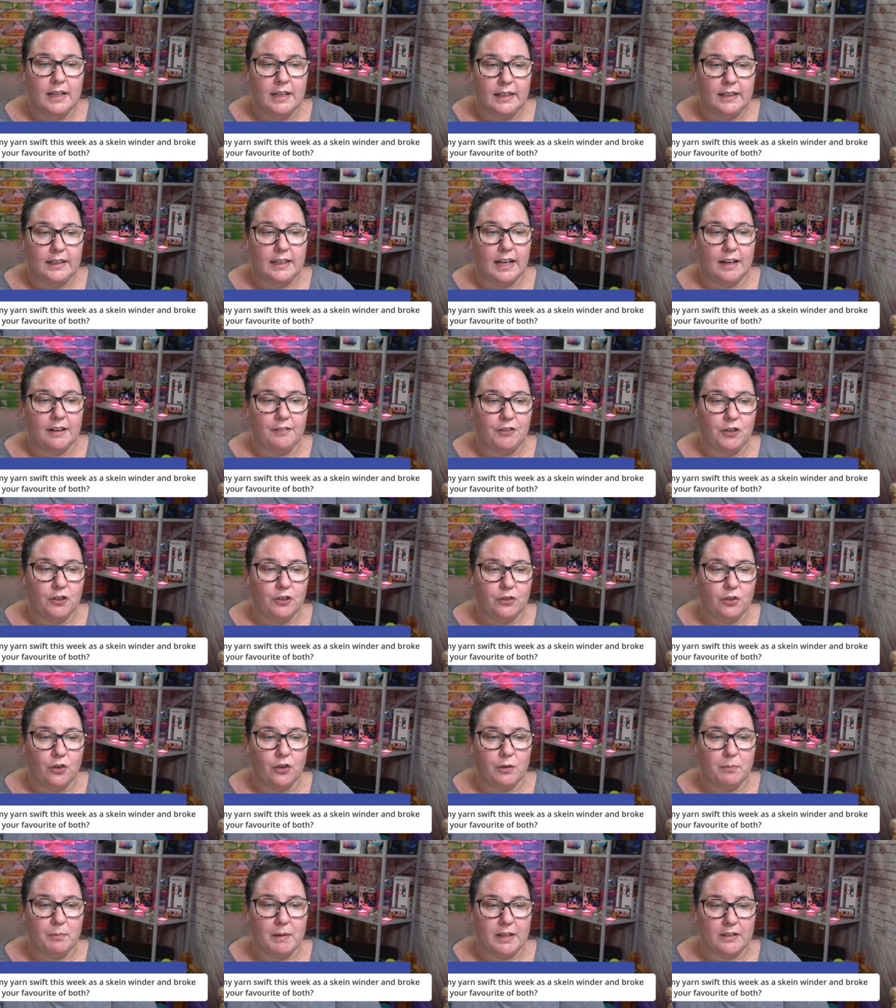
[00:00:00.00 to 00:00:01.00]
yeah, if you're
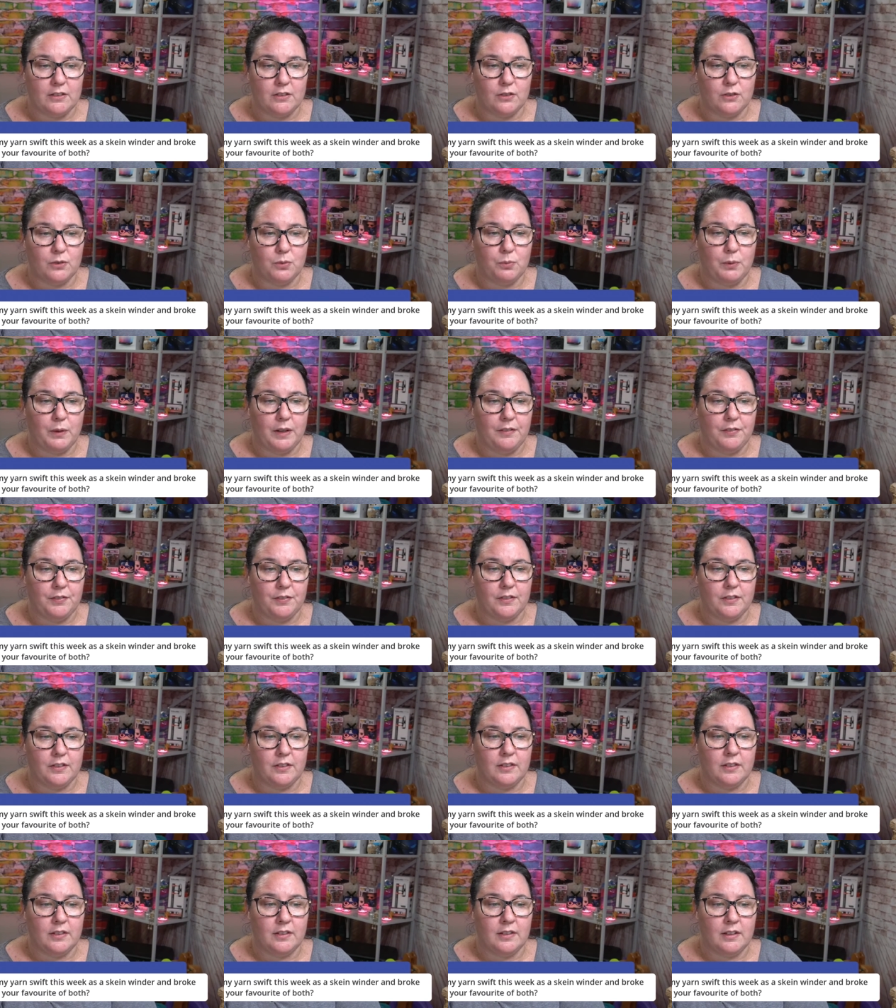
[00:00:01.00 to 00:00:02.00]
talking about
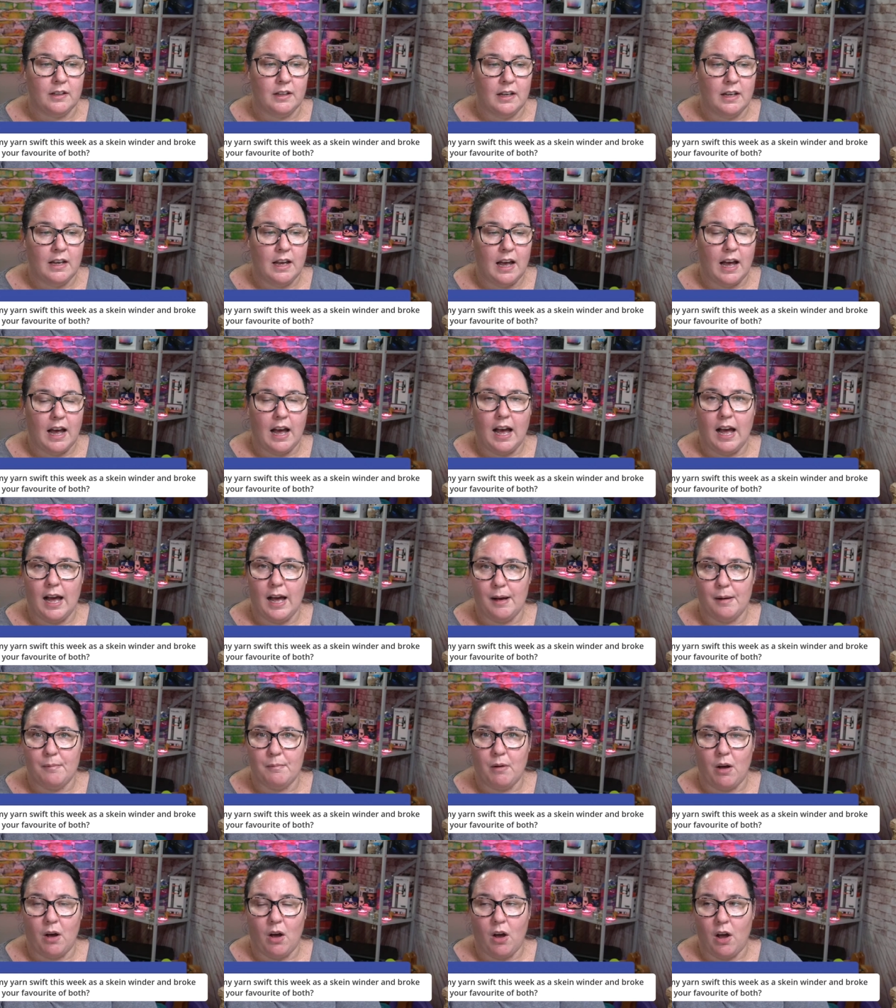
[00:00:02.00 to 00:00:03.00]
Swifts,
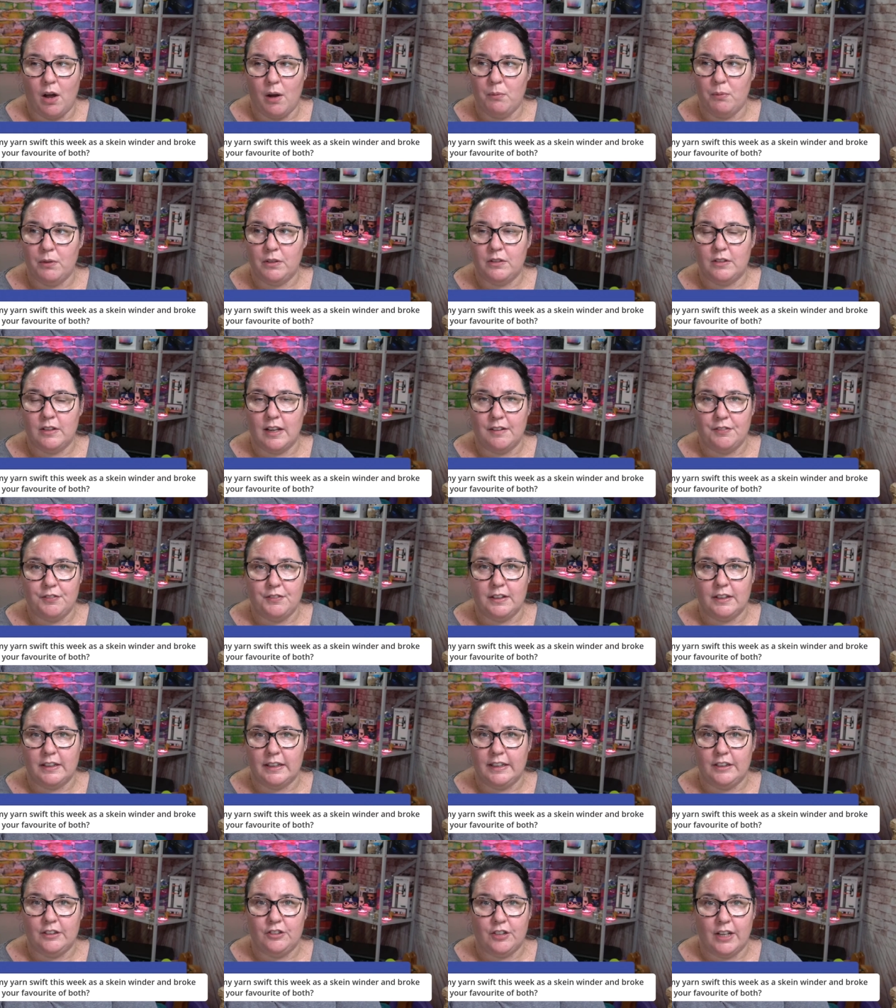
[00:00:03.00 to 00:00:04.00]
um, I would
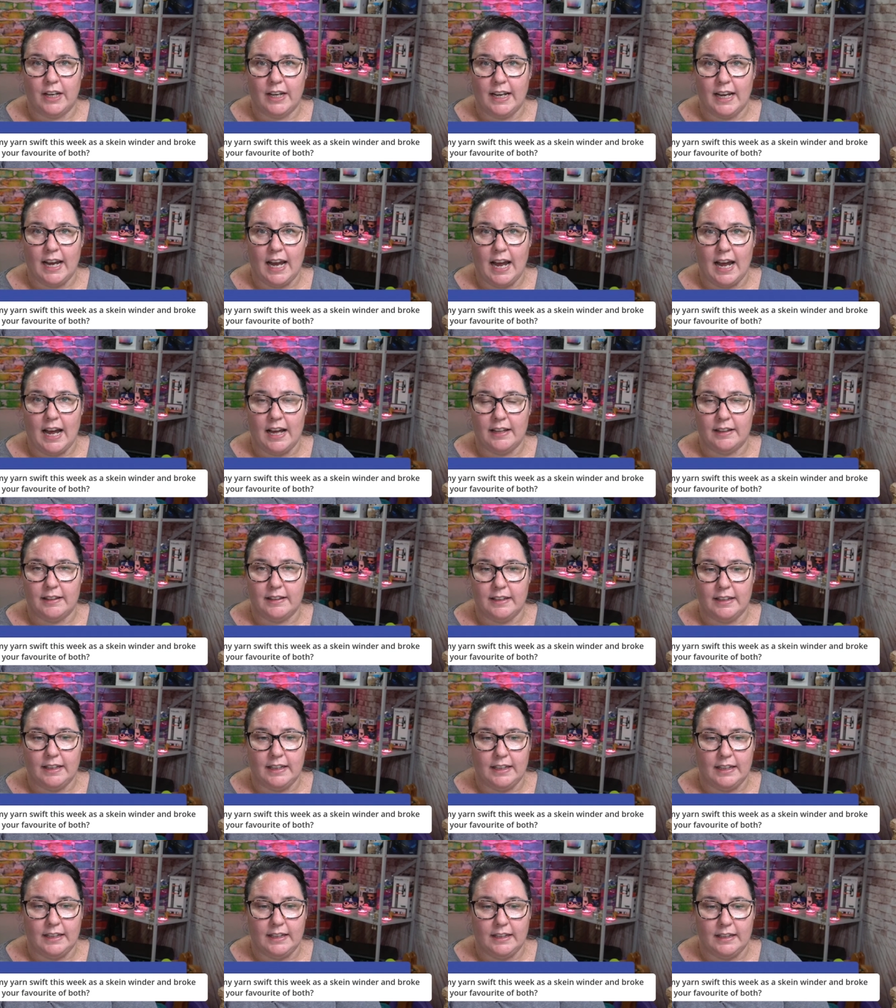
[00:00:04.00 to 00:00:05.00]
definitely check out
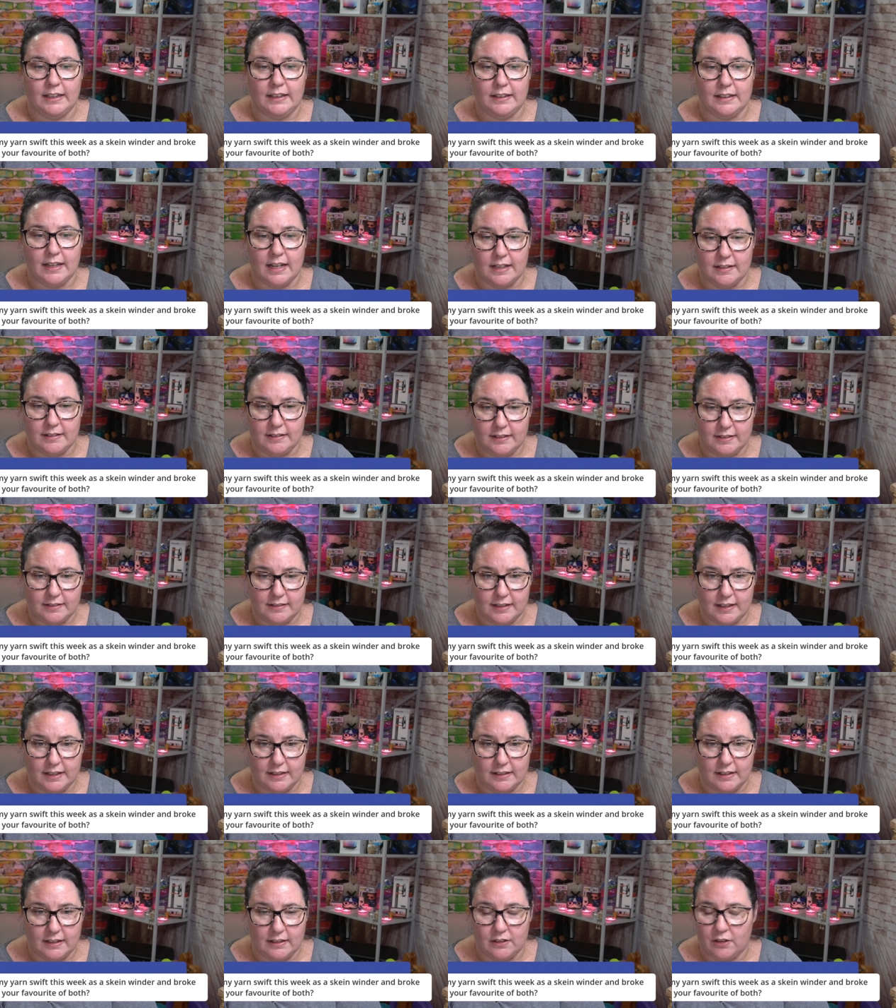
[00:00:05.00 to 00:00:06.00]
the Nancy's
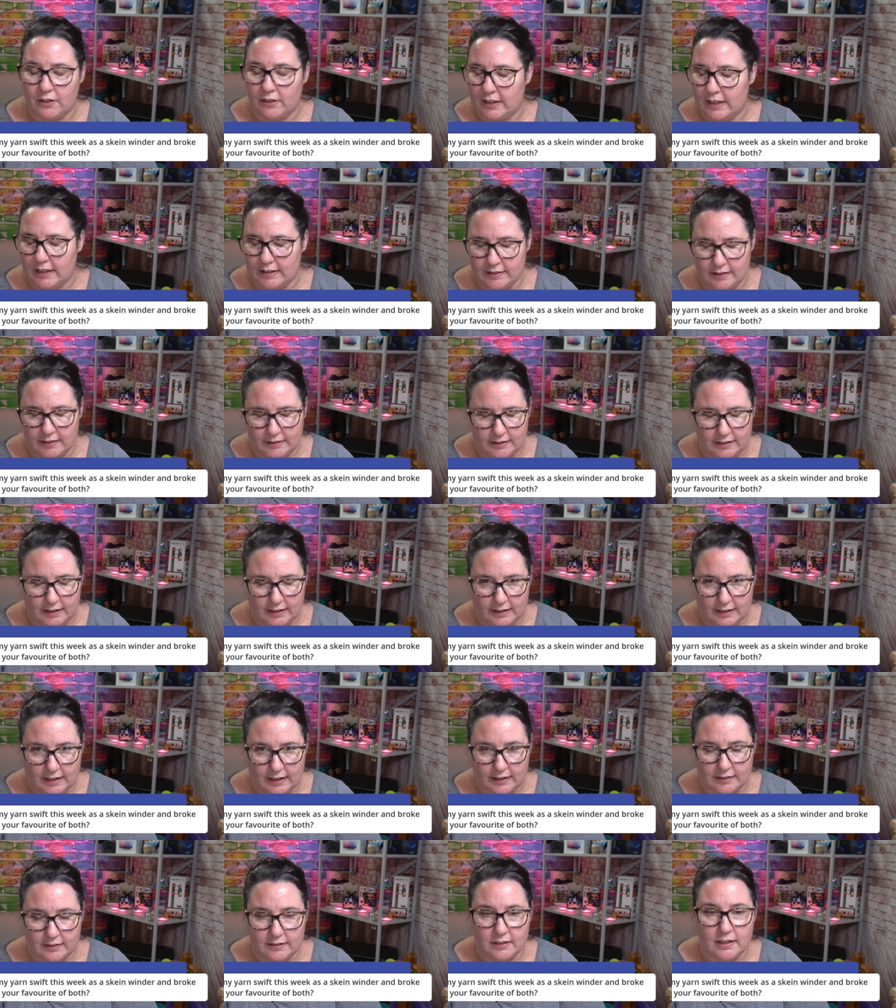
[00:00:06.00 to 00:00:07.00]
nick not Nancy's Knit
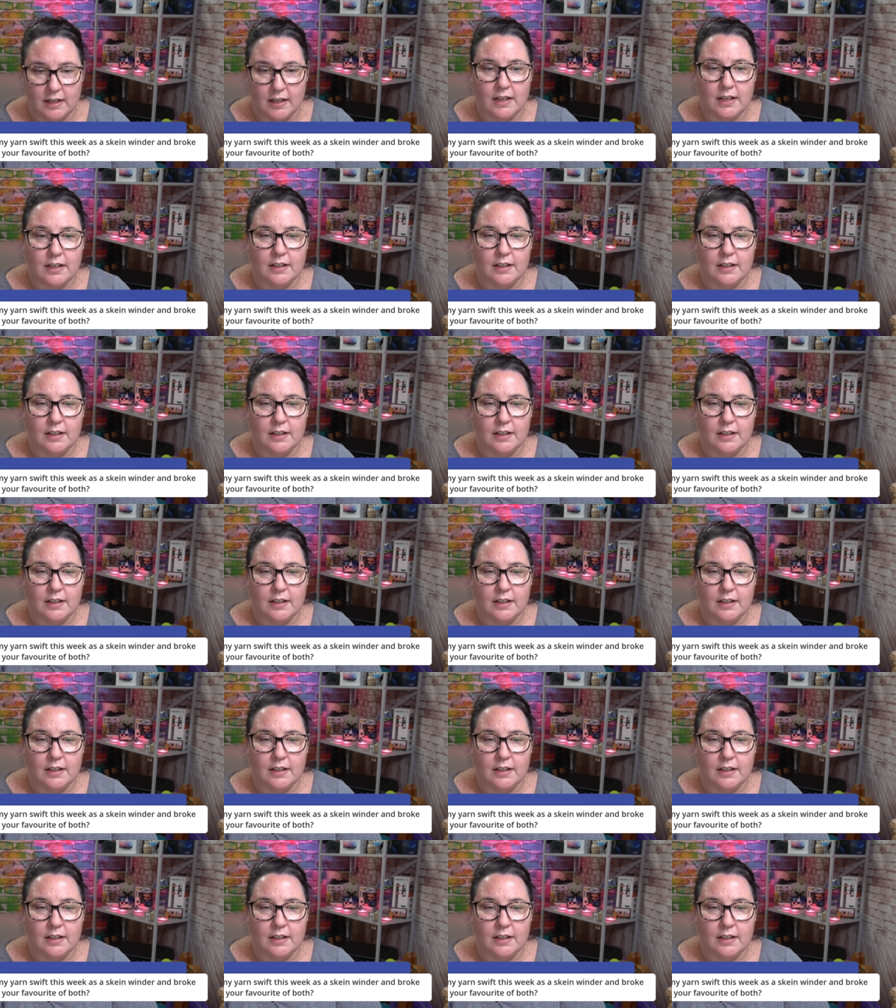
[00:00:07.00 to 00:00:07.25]
Knacks.